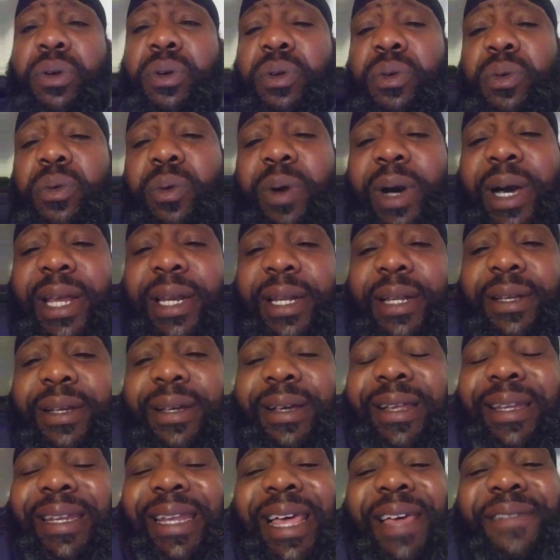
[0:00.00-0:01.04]
what
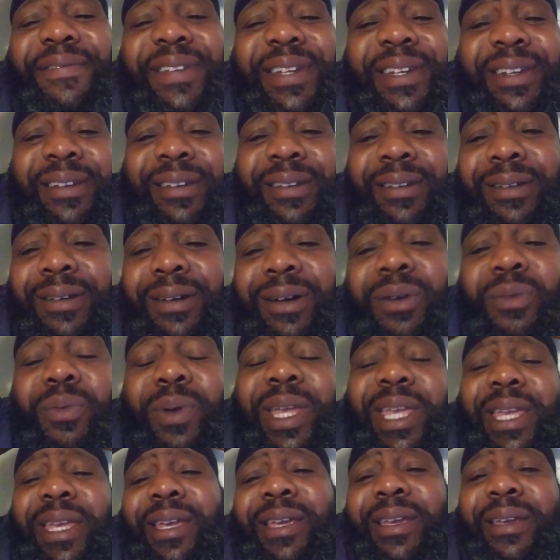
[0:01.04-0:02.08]
11 a
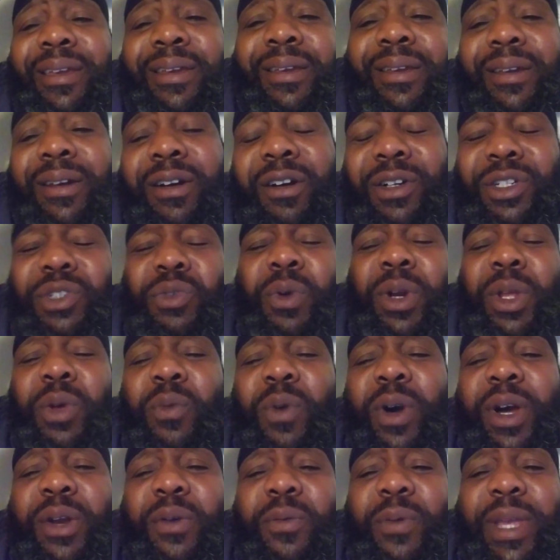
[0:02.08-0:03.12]
week or
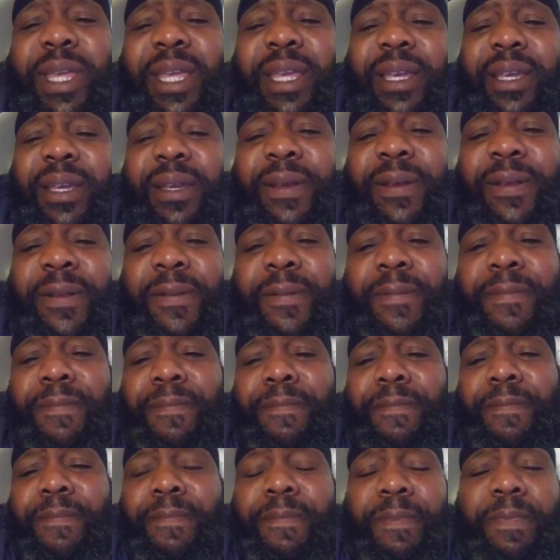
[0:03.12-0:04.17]
21 a week.
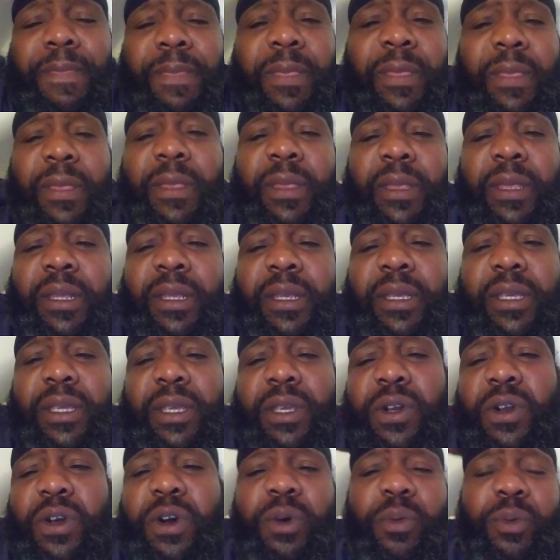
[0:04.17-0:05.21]

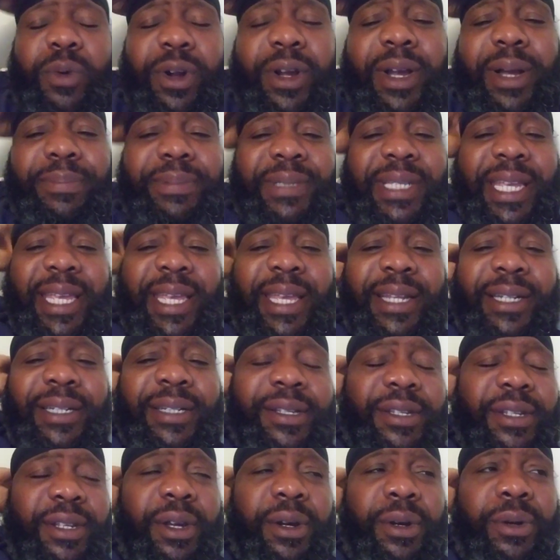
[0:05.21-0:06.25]
We're up 10,
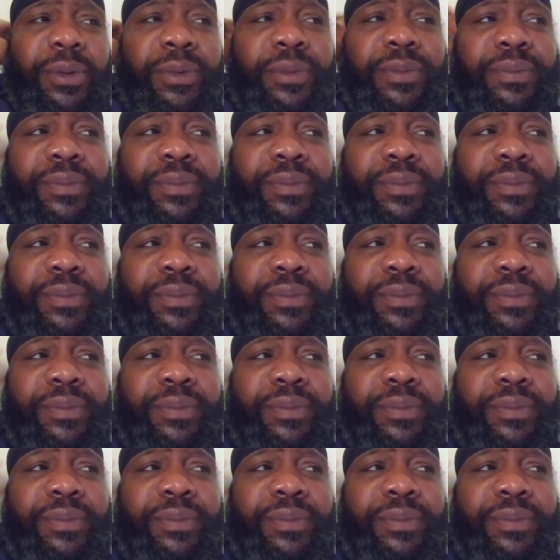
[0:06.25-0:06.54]
so